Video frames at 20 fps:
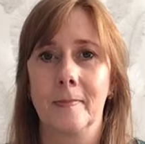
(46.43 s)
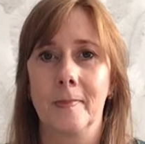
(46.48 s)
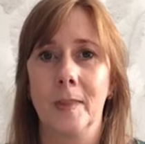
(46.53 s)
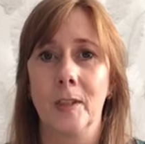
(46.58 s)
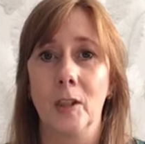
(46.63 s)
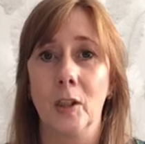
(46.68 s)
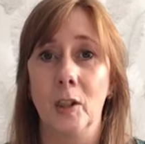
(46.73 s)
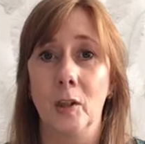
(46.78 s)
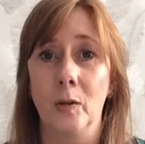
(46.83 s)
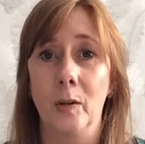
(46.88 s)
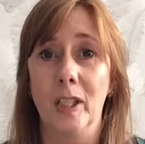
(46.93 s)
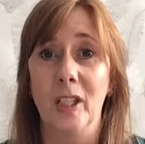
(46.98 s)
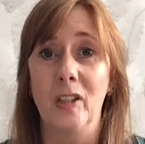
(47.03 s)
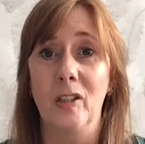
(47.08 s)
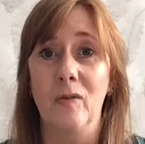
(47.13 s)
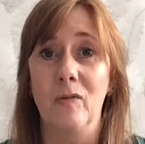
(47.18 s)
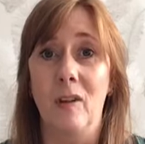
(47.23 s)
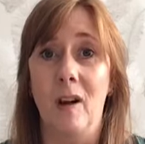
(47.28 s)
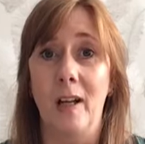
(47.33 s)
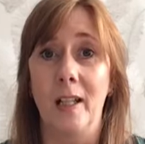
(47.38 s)
So you need to
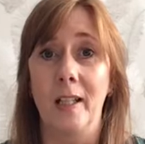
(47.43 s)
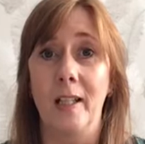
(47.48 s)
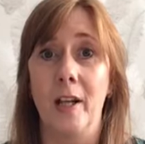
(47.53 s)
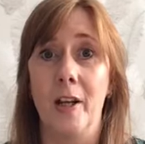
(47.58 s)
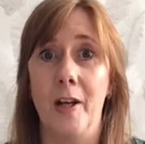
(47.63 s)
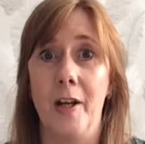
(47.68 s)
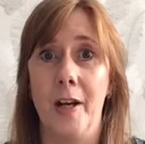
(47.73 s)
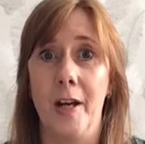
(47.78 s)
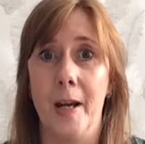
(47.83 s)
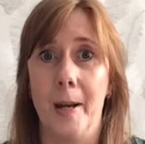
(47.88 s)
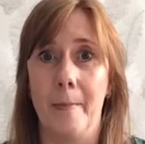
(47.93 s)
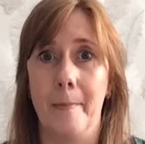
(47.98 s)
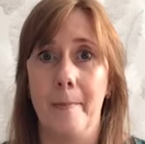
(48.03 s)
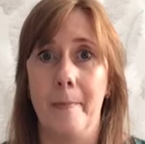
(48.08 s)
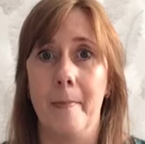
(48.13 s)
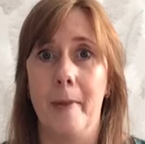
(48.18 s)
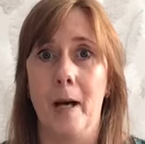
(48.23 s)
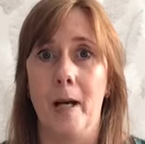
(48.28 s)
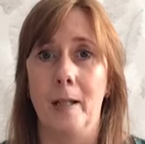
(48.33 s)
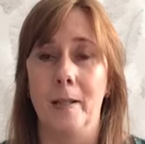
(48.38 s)
write a
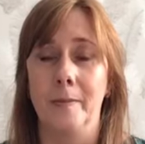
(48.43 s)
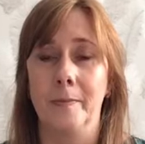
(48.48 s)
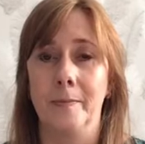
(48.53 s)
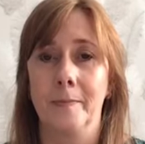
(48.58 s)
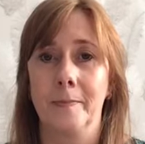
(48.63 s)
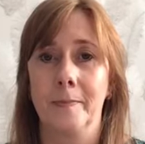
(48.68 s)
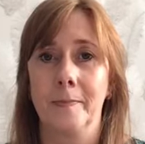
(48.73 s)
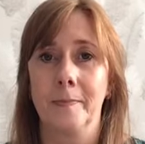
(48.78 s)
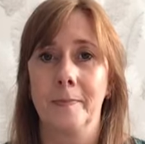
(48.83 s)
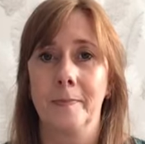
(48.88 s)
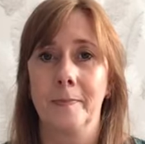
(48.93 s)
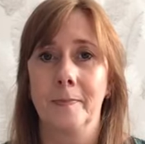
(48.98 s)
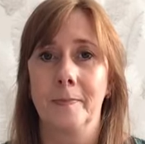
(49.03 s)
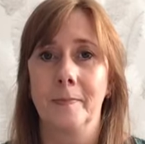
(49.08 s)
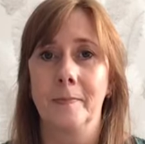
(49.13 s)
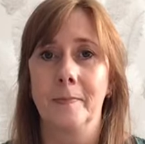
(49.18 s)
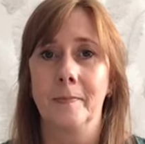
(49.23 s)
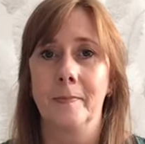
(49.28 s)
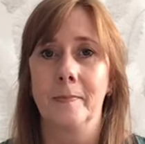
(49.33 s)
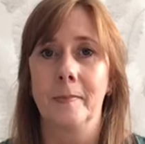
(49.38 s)
number.
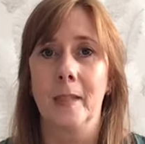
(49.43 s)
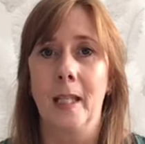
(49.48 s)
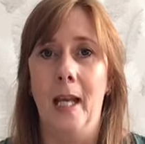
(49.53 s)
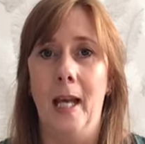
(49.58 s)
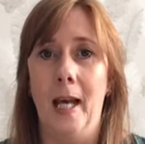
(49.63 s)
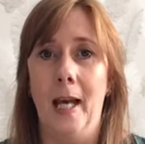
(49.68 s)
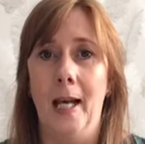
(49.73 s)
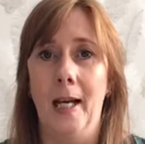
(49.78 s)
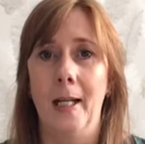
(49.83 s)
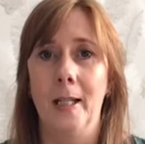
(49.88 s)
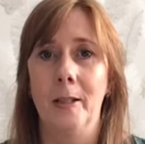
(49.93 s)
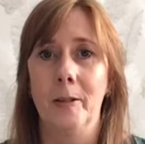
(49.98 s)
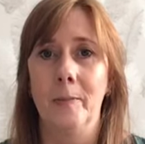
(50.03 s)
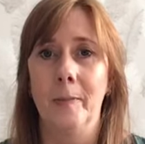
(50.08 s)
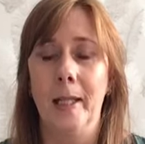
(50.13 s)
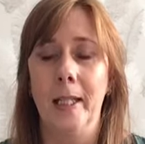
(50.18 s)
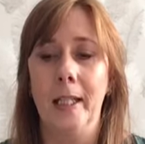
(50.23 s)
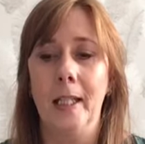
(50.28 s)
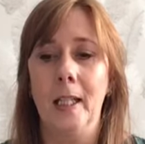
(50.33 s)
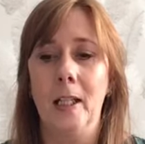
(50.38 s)
How
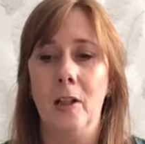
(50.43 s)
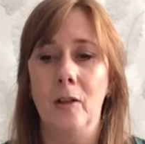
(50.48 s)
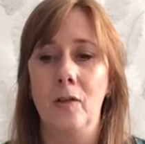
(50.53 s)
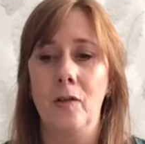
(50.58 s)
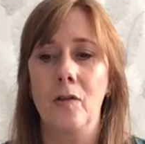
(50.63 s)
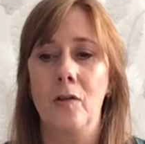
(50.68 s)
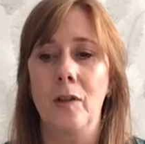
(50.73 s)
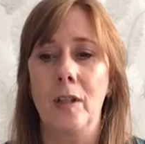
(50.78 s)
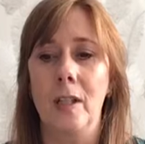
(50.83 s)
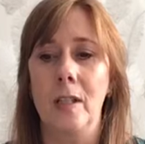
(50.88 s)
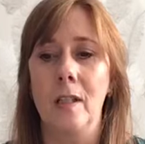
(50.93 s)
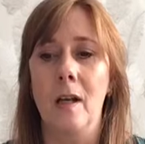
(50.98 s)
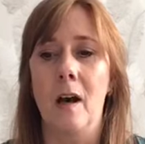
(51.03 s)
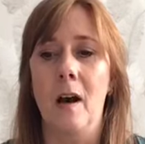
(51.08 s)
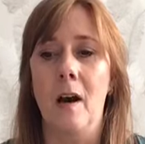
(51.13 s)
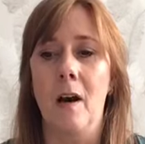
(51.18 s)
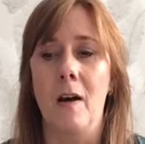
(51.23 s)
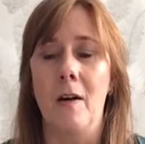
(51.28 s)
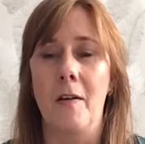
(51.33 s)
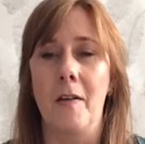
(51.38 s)
many countries
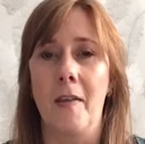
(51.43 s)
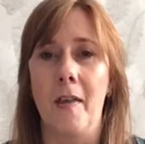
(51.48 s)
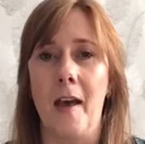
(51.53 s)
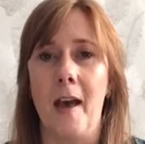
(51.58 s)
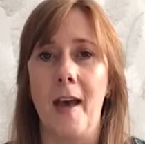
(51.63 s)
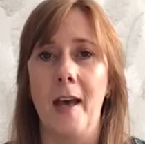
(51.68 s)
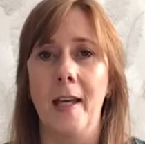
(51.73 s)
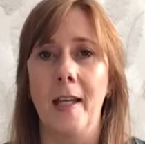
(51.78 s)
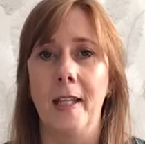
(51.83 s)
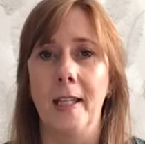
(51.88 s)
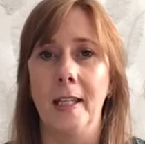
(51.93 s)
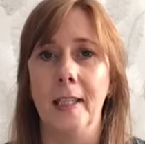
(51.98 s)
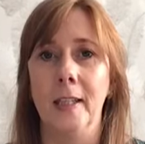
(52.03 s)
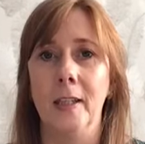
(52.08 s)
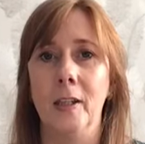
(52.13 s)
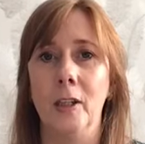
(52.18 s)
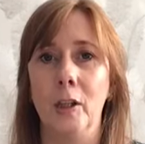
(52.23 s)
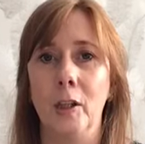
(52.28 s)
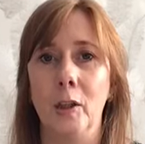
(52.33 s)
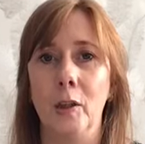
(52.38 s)
are there in
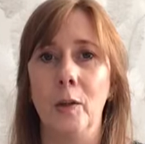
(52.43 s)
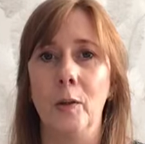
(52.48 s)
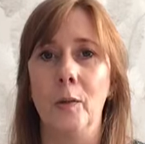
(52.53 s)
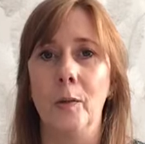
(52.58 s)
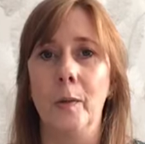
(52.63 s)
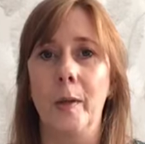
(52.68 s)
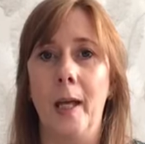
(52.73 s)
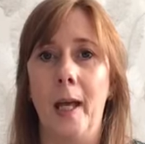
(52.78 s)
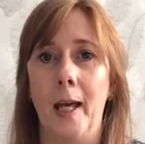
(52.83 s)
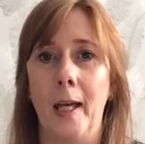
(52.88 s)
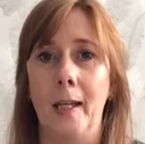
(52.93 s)
the UK?